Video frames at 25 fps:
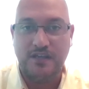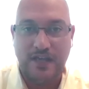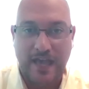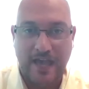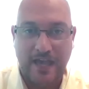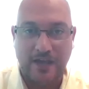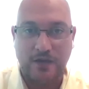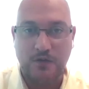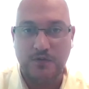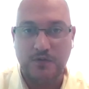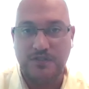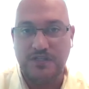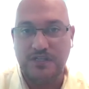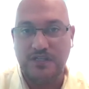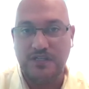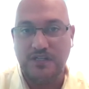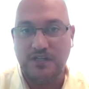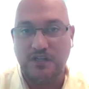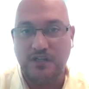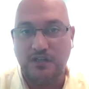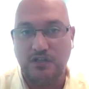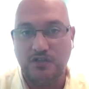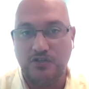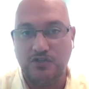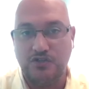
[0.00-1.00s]
Equity, and
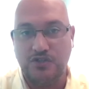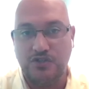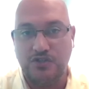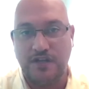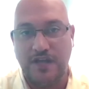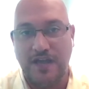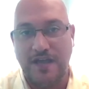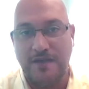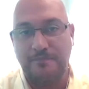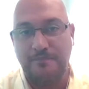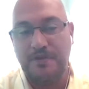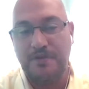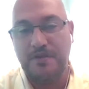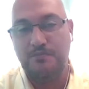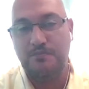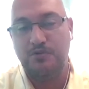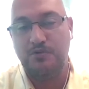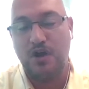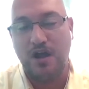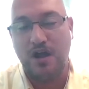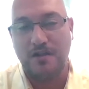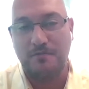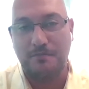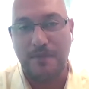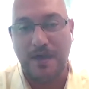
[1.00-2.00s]
Inclusion at
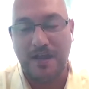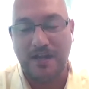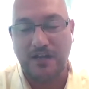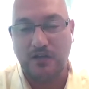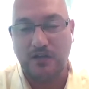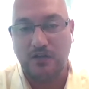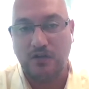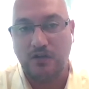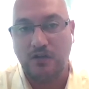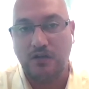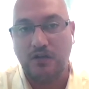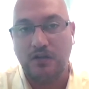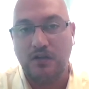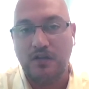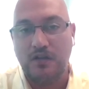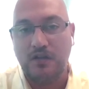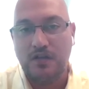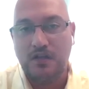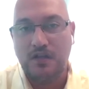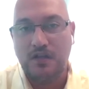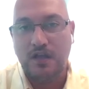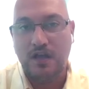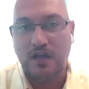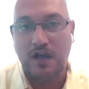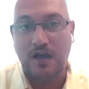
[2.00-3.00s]
Braun Medical
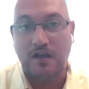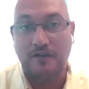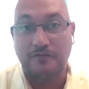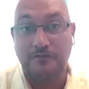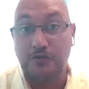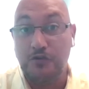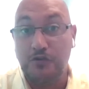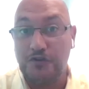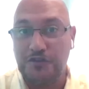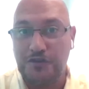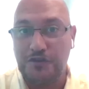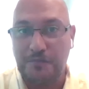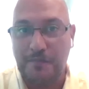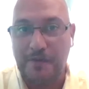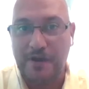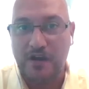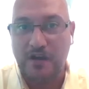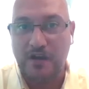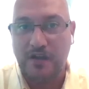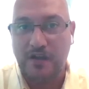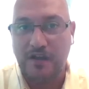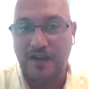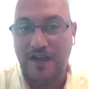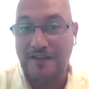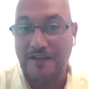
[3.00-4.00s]
of North America.